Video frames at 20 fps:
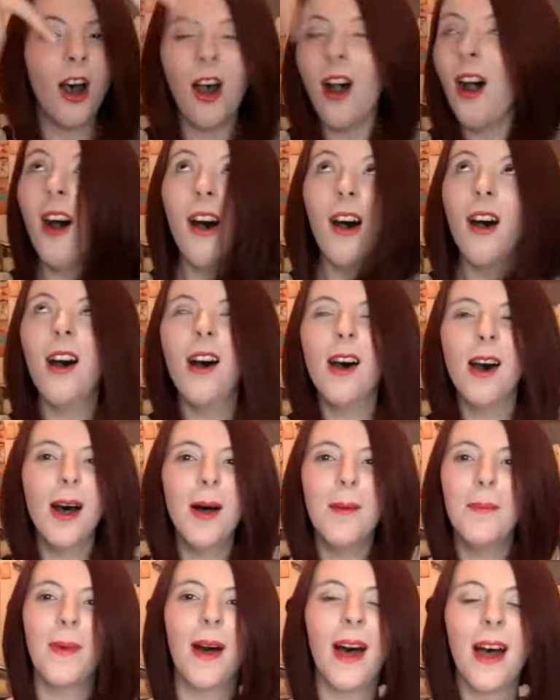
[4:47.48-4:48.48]
I
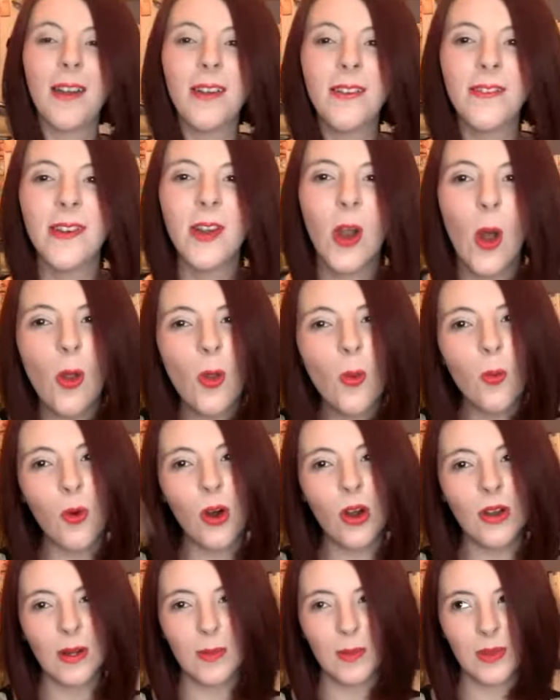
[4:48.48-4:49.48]
don't even know the
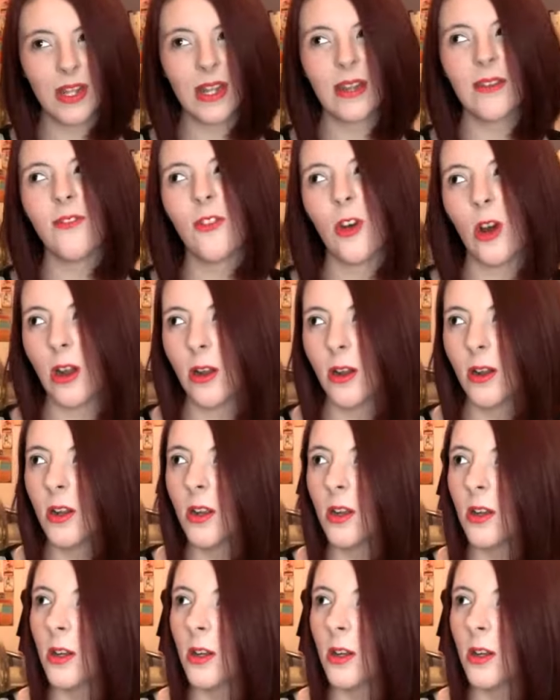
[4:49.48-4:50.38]
word I'm looking for.